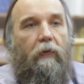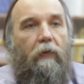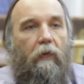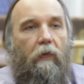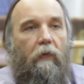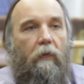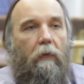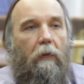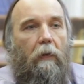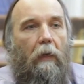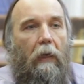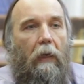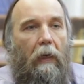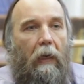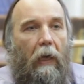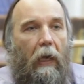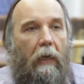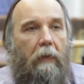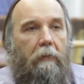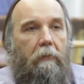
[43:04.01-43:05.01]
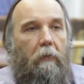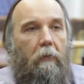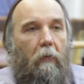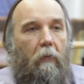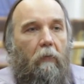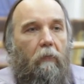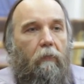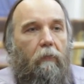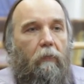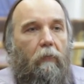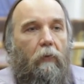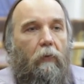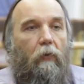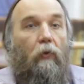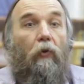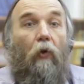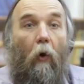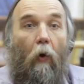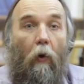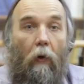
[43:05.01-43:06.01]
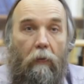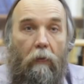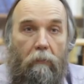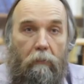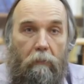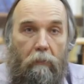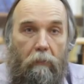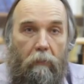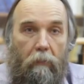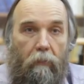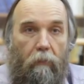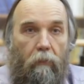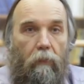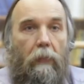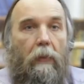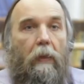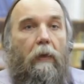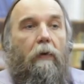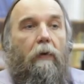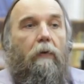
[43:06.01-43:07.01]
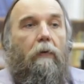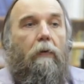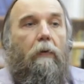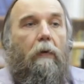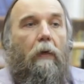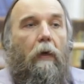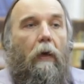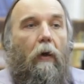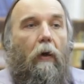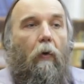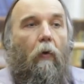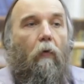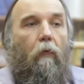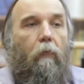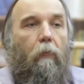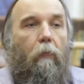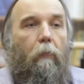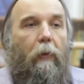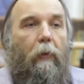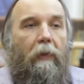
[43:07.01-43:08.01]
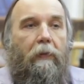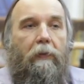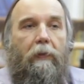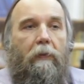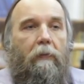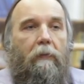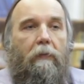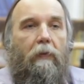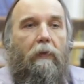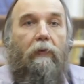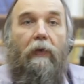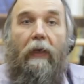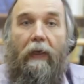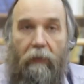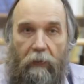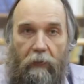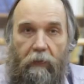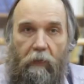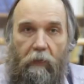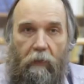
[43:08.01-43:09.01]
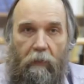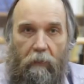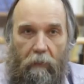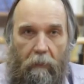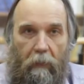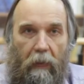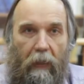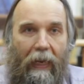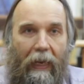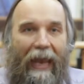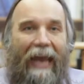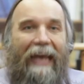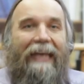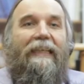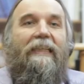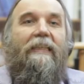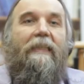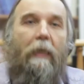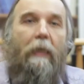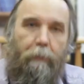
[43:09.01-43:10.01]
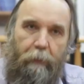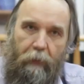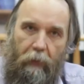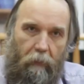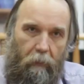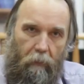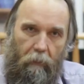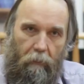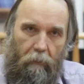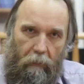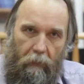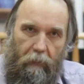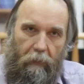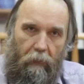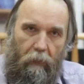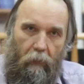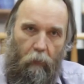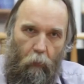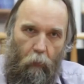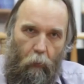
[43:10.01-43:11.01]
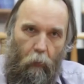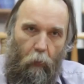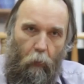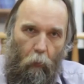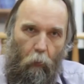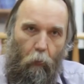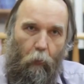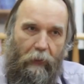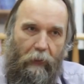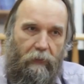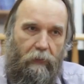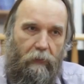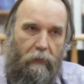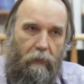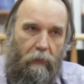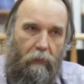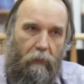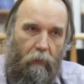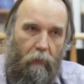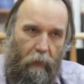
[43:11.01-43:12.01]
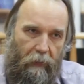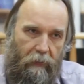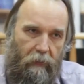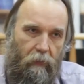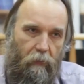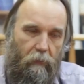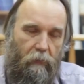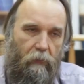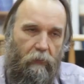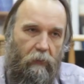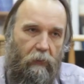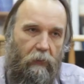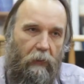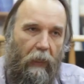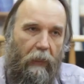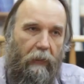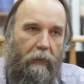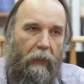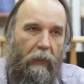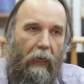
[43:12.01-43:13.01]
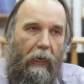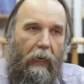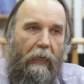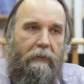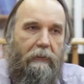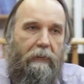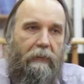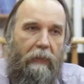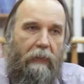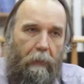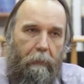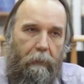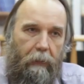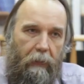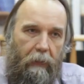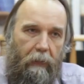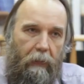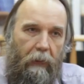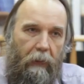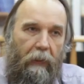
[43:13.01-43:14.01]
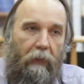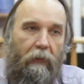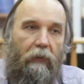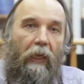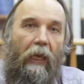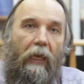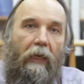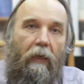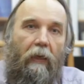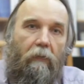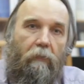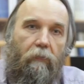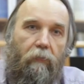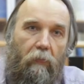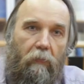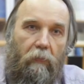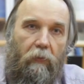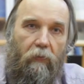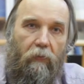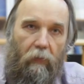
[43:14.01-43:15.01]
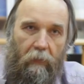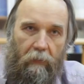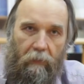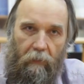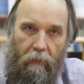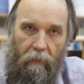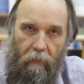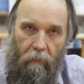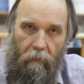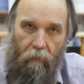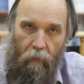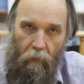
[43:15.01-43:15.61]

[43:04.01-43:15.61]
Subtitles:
is a kind of norm of political correctness accepted in the Western society as something taken for granted.